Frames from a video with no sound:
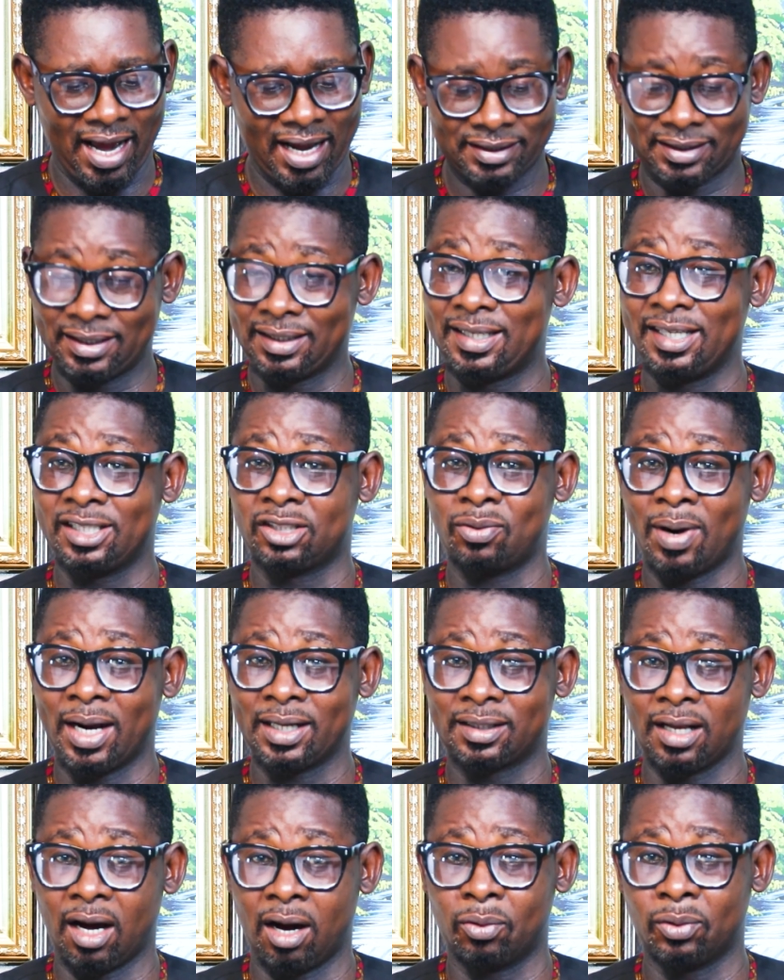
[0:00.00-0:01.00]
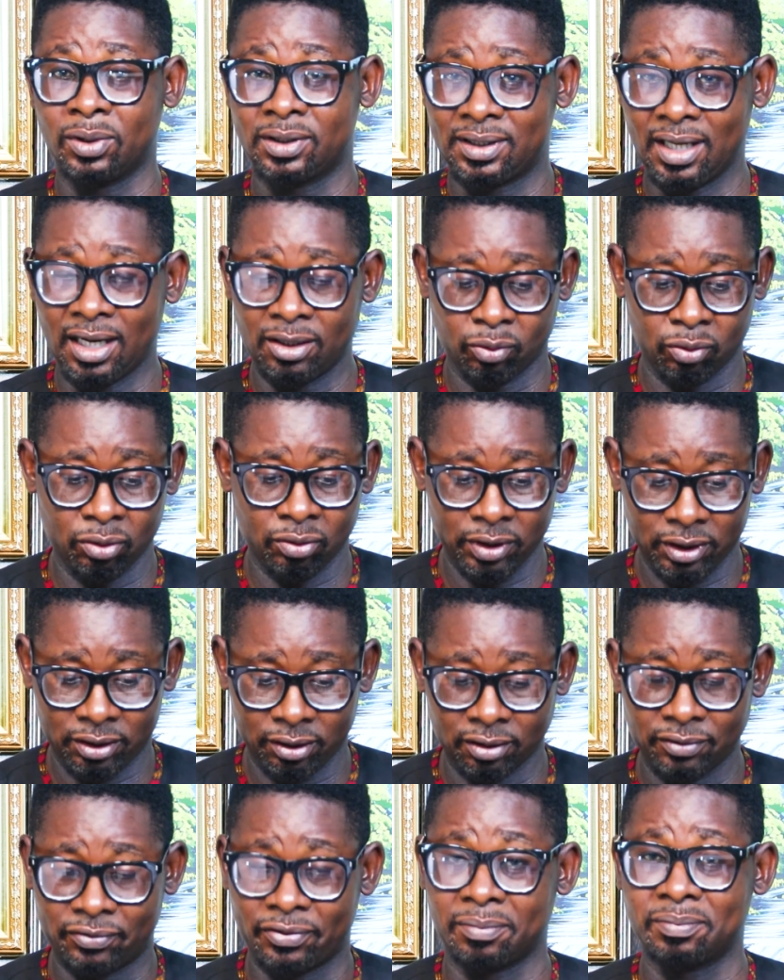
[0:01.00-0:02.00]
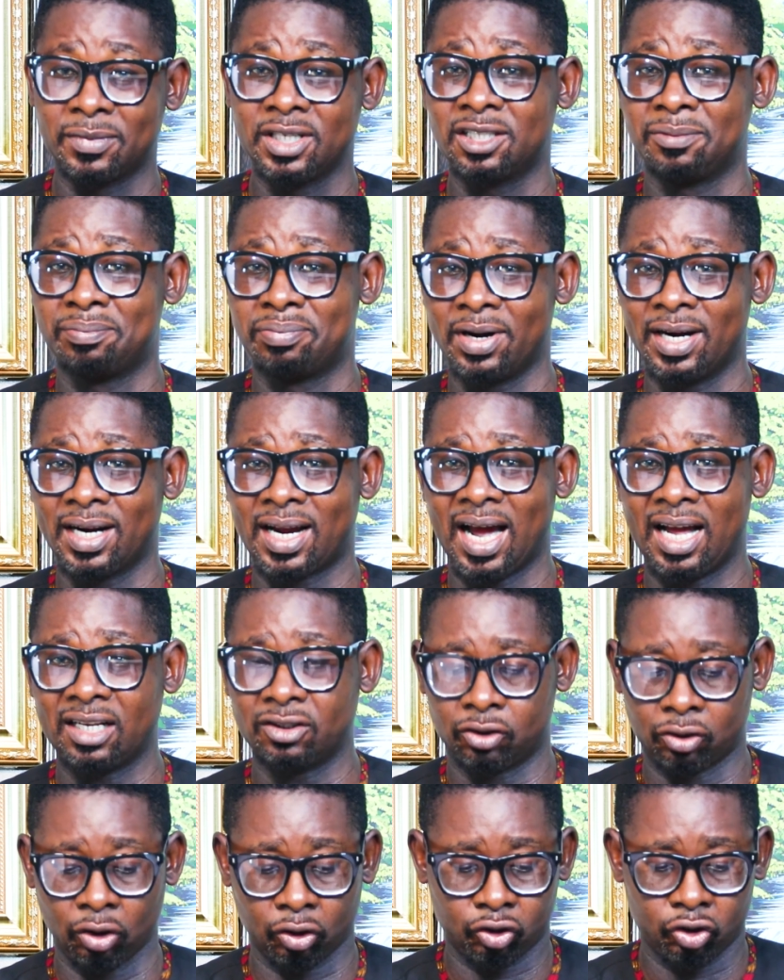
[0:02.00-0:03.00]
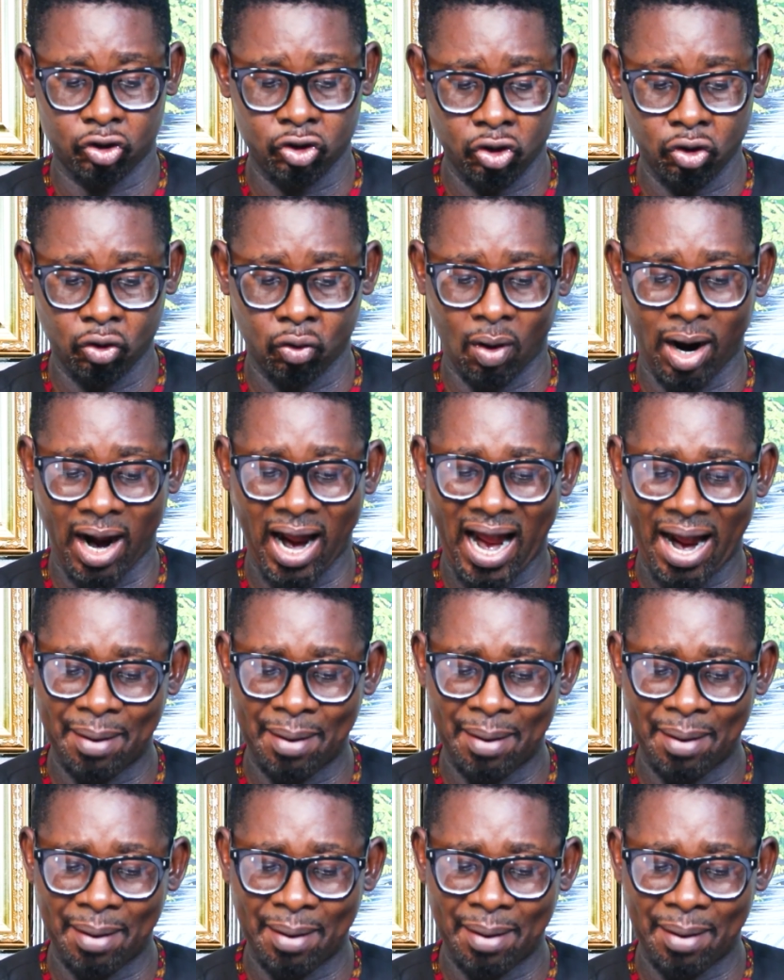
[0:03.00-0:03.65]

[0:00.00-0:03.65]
as it is right now, we said we'll return from this break and talk to you